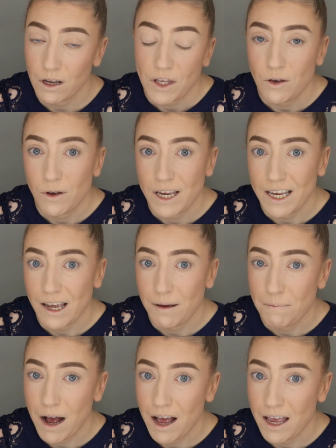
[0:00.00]
you can get
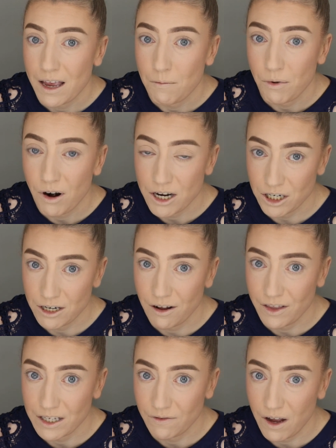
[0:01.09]
my impression on
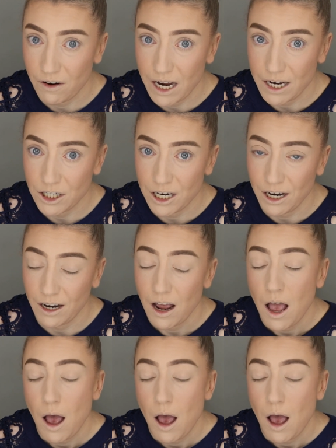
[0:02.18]
this foundation.